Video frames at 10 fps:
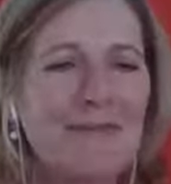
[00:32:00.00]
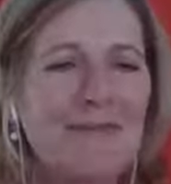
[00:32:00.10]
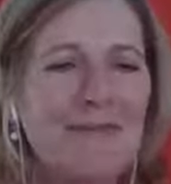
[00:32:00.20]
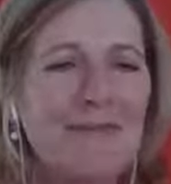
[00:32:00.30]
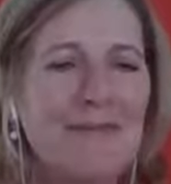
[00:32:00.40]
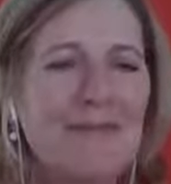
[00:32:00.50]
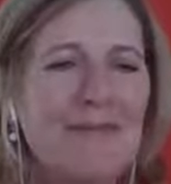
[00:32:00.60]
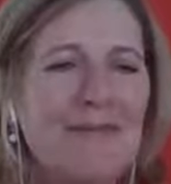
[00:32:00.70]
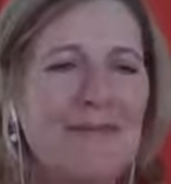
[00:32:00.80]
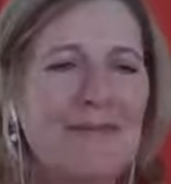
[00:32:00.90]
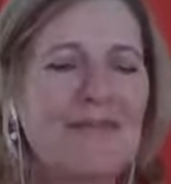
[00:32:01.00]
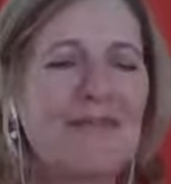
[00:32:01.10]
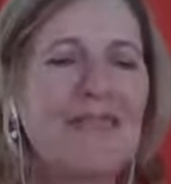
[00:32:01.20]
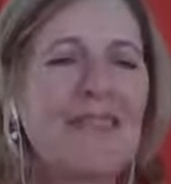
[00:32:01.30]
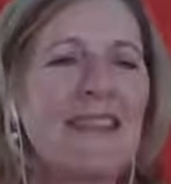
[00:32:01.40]

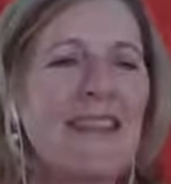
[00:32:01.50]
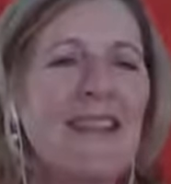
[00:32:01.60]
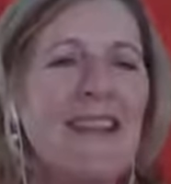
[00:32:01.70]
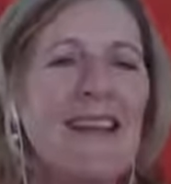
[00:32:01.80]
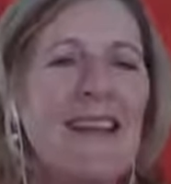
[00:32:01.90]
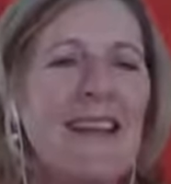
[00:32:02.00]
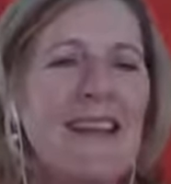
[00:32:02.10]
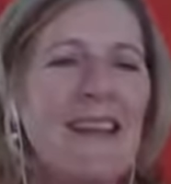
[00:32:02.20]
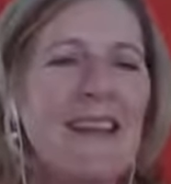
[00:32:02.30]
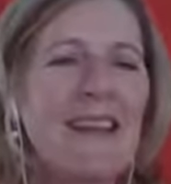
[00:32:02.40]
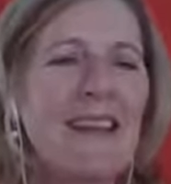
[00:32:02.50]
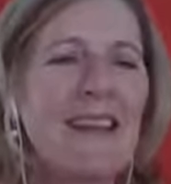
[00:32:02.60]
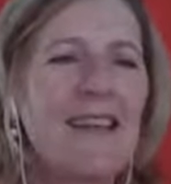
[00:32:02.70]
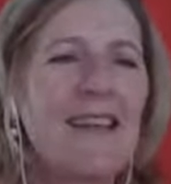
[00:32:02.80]
[no speech]